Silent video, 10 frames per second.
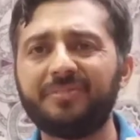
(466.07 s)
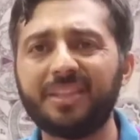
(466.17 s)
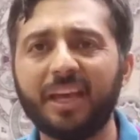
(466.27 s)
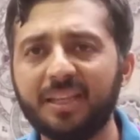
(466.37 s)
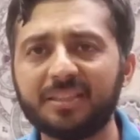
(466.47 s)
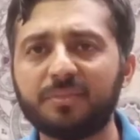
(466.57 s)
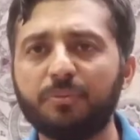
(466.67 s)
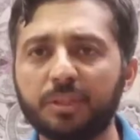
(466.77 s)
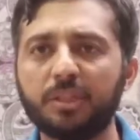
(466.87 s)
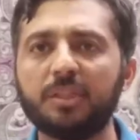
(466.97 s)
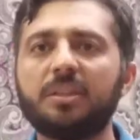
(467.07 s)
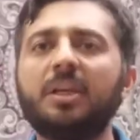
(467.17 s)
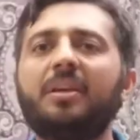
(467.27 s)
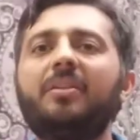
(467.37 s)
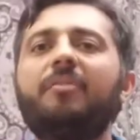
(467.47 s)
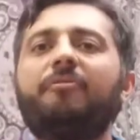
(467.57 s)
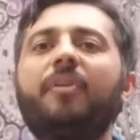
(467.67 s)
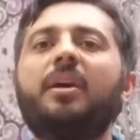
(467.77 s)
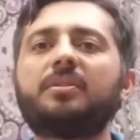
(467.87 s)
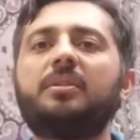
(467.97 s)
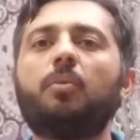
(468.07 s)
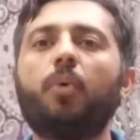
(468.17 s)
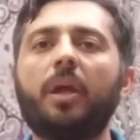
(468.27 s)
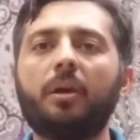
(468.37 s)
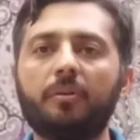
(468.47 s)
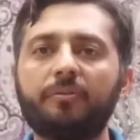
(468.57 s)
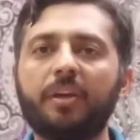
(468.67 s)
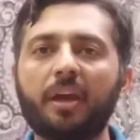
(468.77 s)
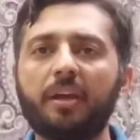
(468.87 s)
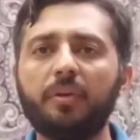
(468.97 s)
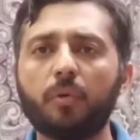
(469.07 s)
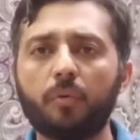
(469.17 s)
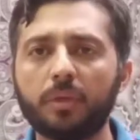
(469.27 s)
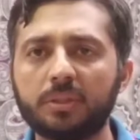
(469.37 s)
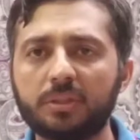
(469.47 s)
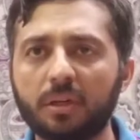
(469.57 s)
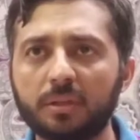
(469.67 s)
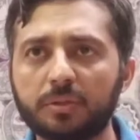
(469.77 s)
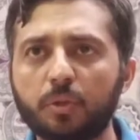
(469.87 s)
days, which is the faster way of getting your results.